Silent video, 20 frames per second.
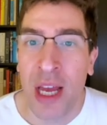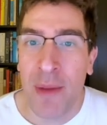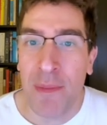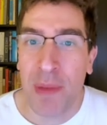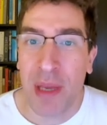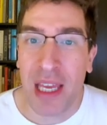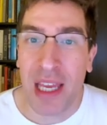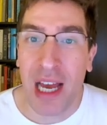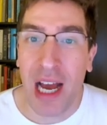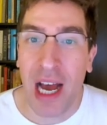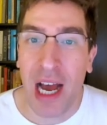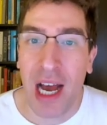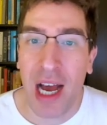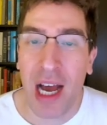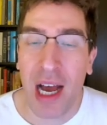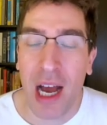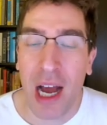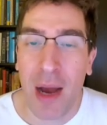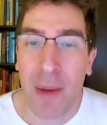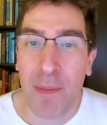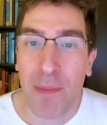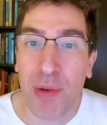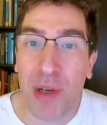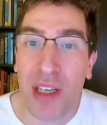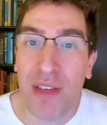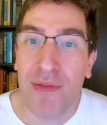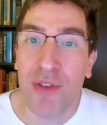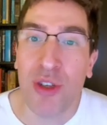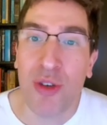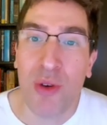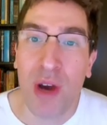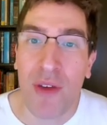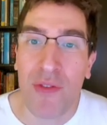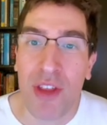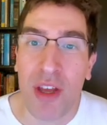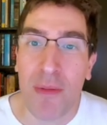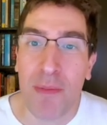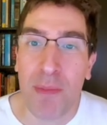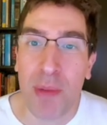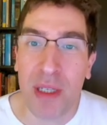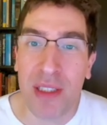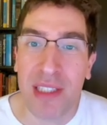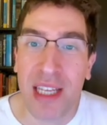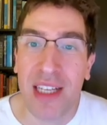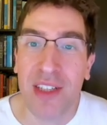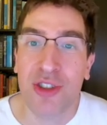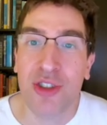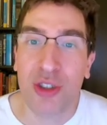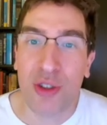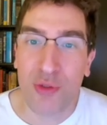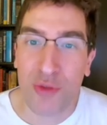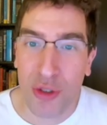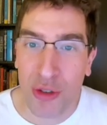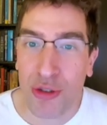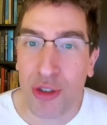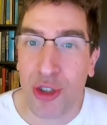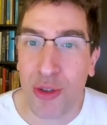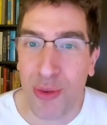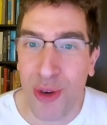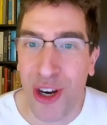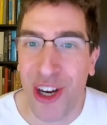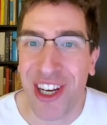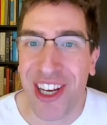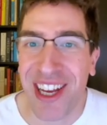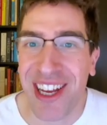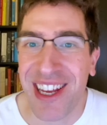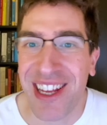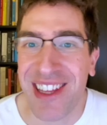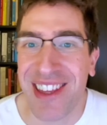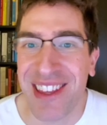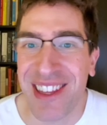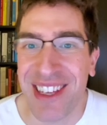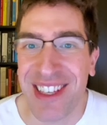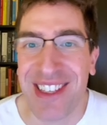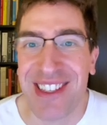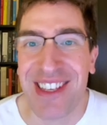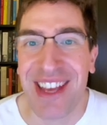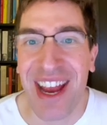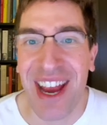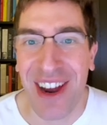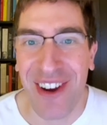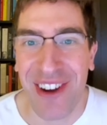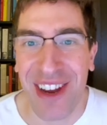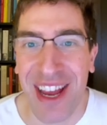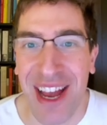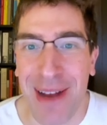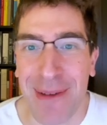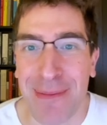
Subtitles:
be a preview of the potential future work in this area.